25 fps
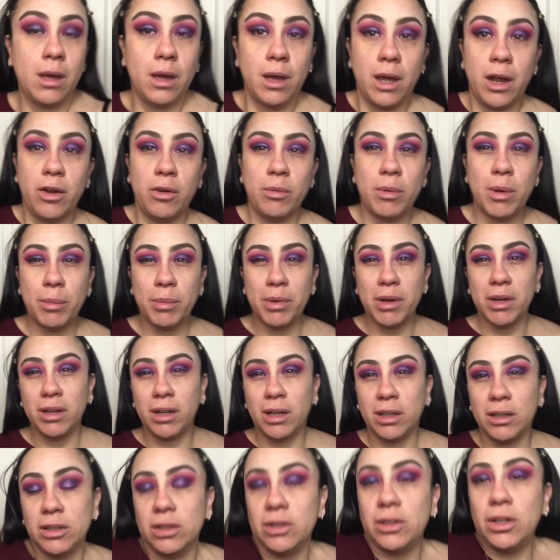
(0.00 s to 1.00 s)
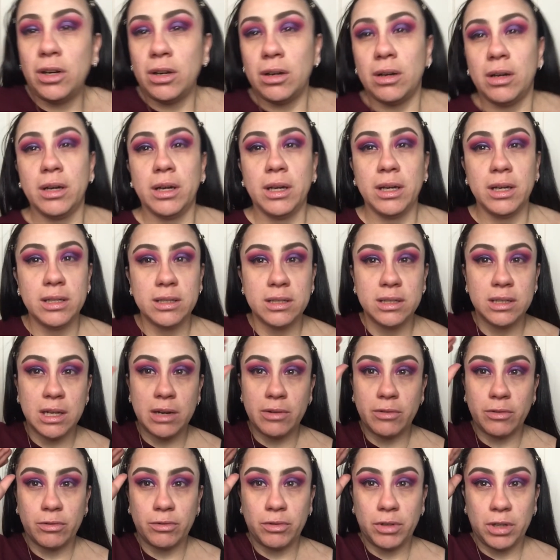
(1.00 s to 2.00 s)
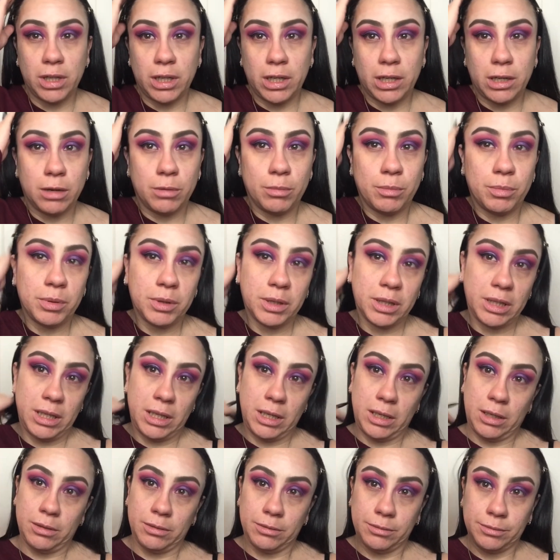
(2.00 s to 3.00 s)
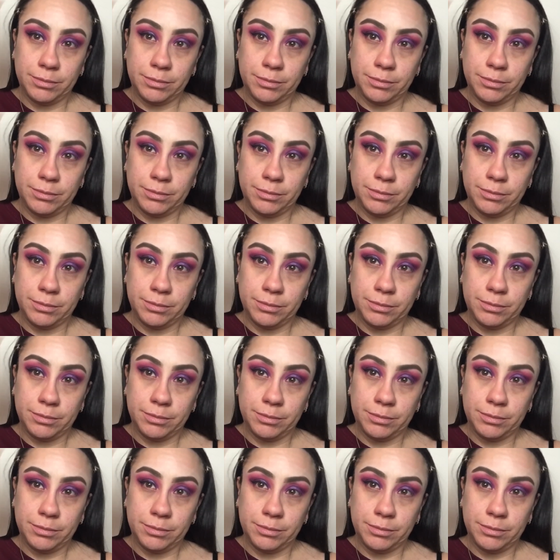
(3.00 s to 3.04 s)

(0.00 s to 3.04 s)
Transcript: I remember a look is never really complete.